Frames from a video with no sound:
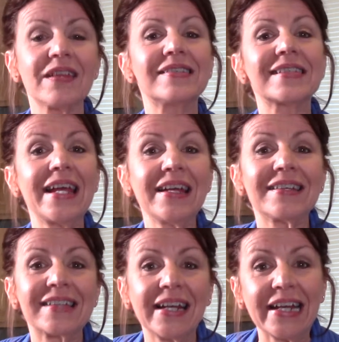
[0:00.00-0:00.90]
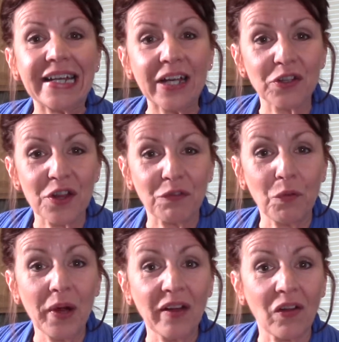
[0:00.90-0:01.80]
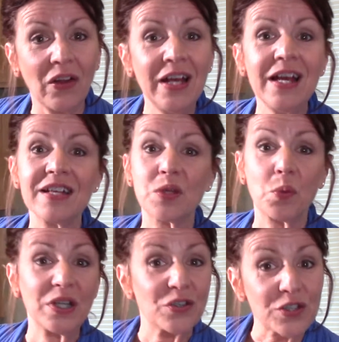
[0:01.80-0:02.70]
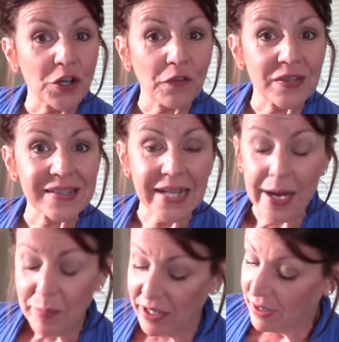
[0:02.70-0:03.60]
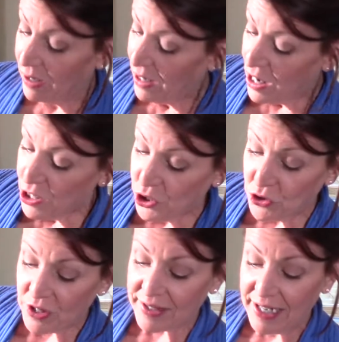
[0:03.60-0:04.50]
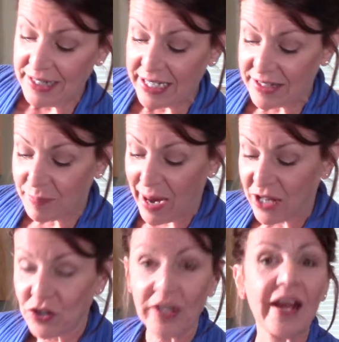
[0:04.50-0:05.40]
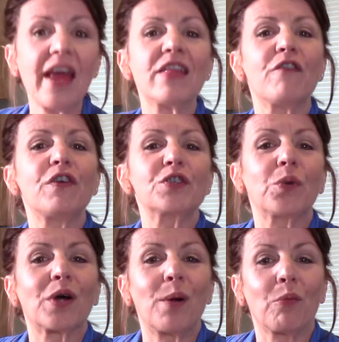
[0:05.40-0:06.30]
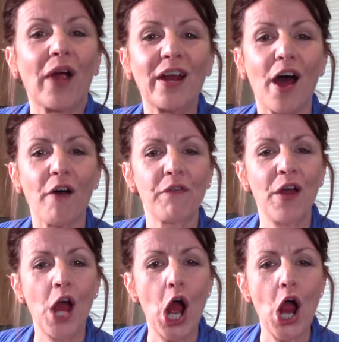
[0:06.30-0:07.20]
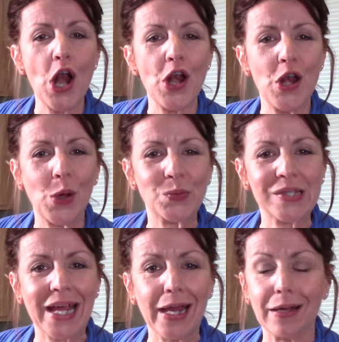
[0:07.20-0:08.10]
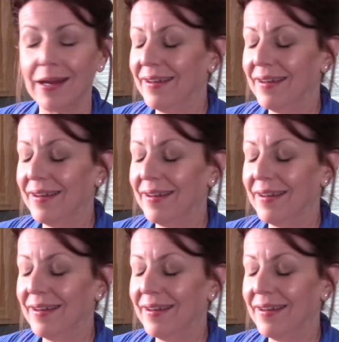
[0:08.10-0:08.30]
the skin is going to adhere to the foil. So when you serve the salmon, you're just going to take a spatula and the fish will come right off. No skin.